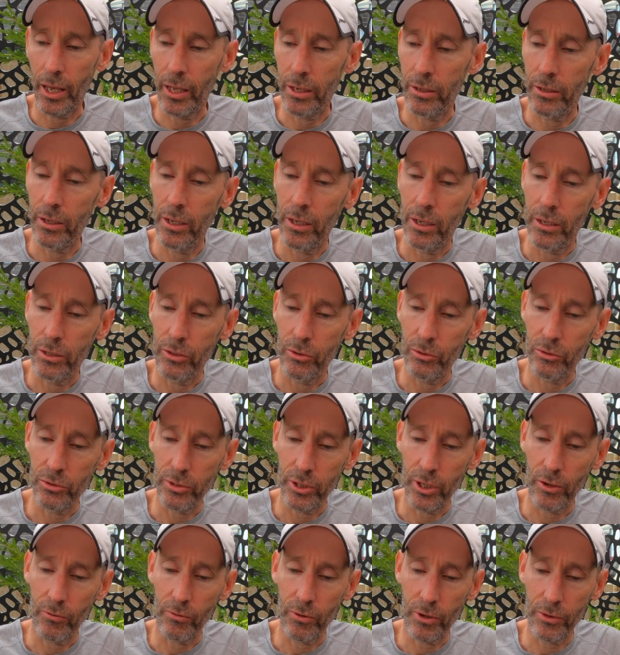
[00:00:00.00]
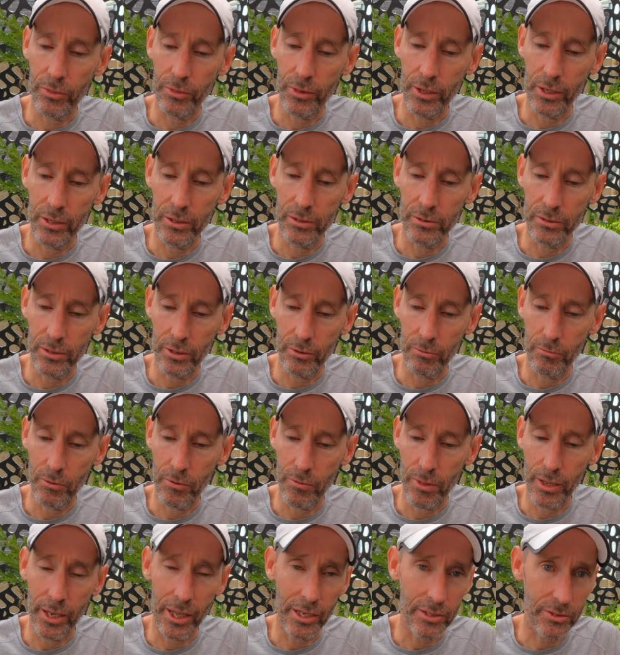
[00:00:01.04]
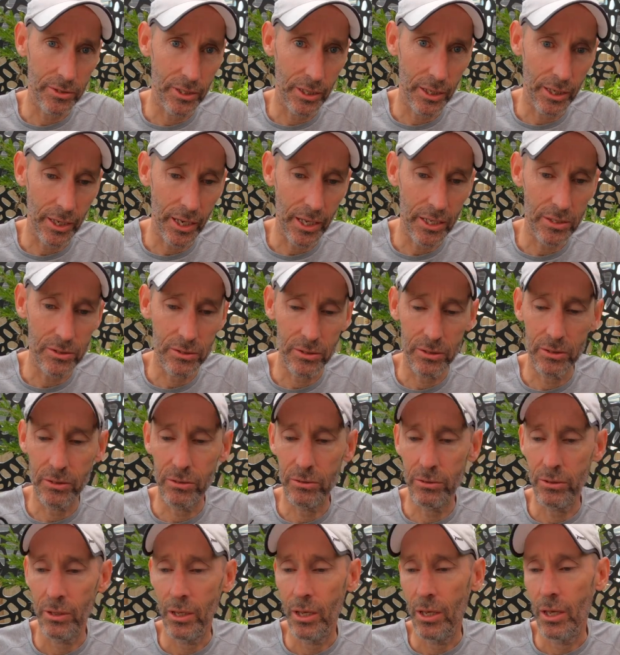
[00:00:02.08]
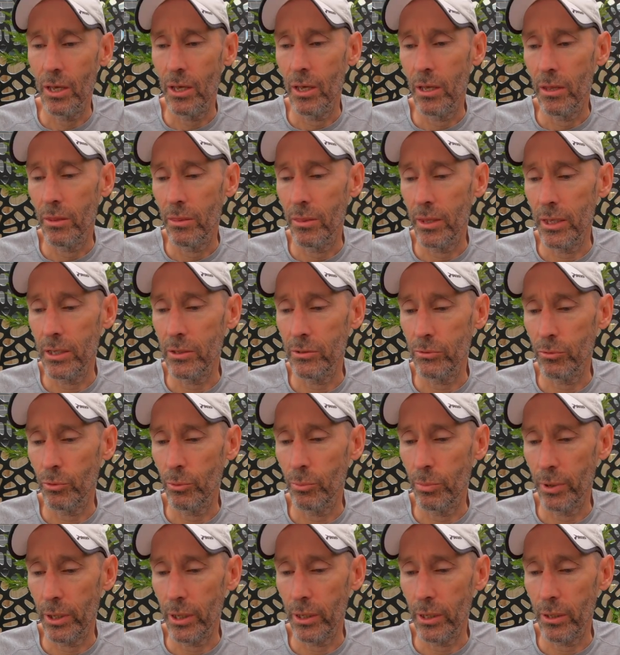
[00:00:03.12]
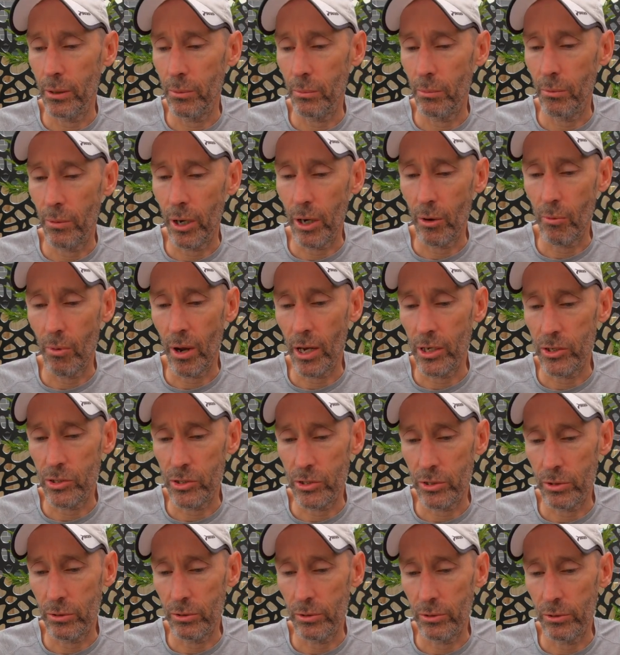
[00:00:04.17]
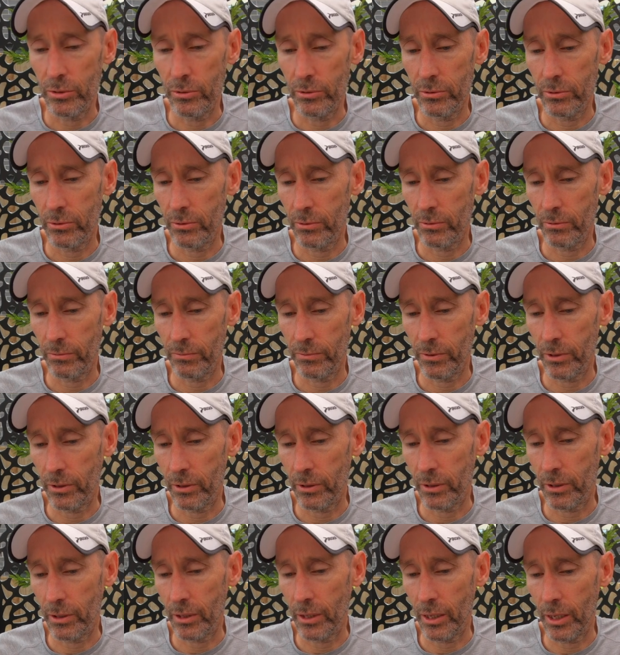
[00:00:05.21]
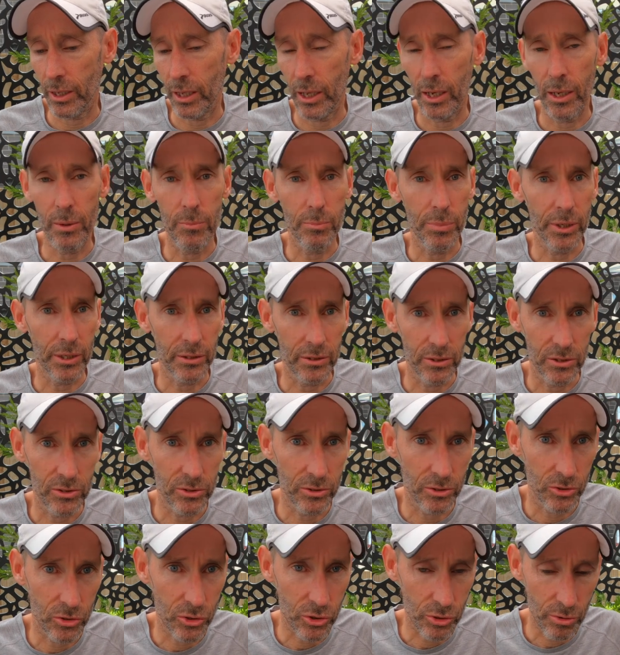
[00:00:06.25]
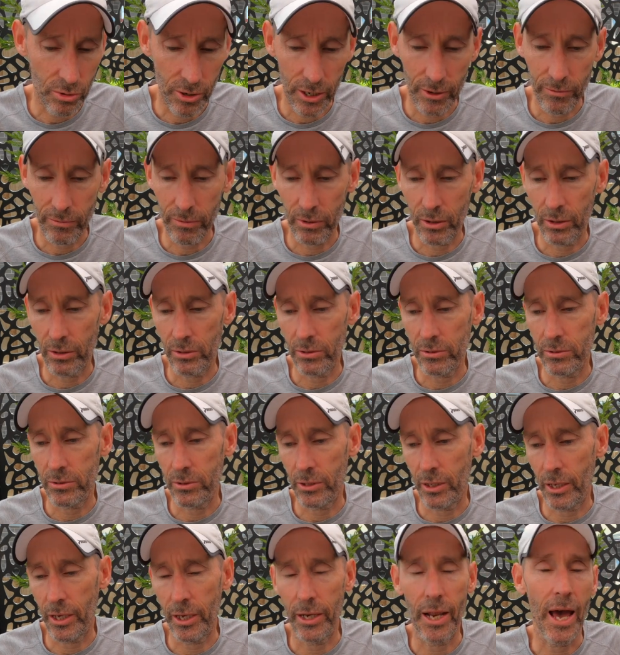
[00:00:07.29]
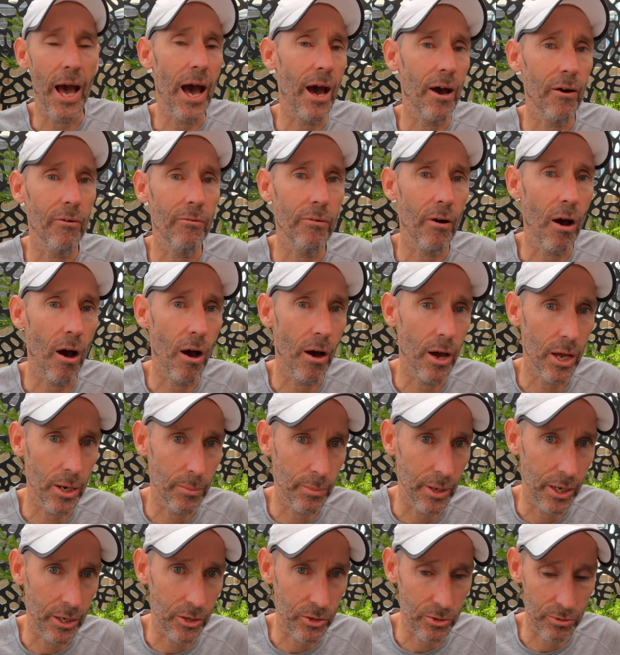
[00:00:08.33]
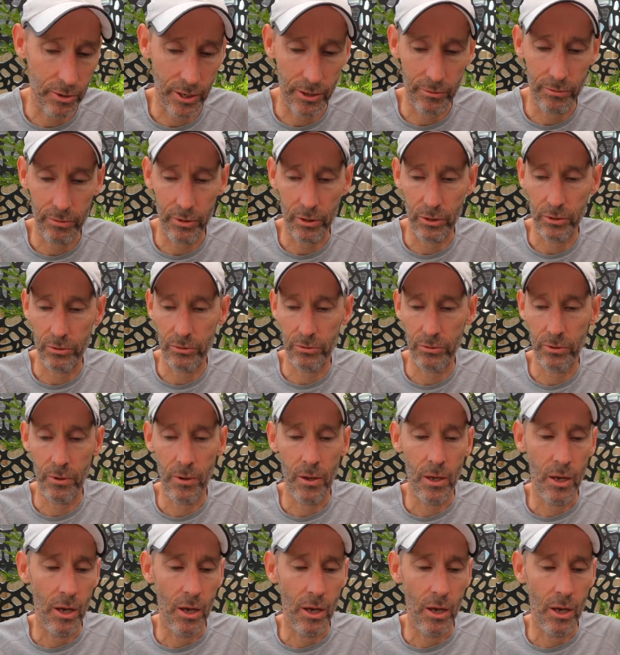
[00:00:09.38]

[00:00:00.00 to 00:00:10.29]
And you'll see I've got these with elastic laces. These will be my race shoes for Olympic distance triathlons and half Ironman triathlons.